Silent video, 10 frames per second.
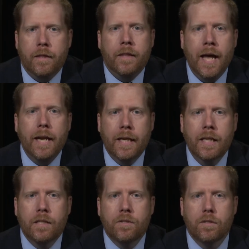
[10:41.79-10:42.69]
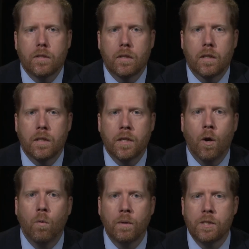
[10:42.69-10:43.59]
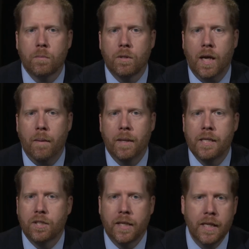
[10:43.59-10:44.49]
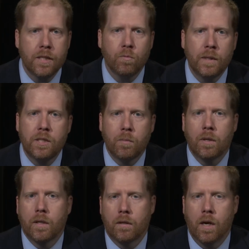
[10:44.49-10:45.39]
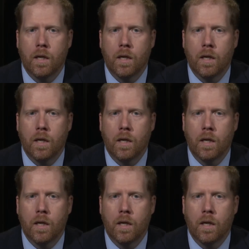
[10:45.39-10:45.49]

that is, reasonable accommodation. It is reasonable,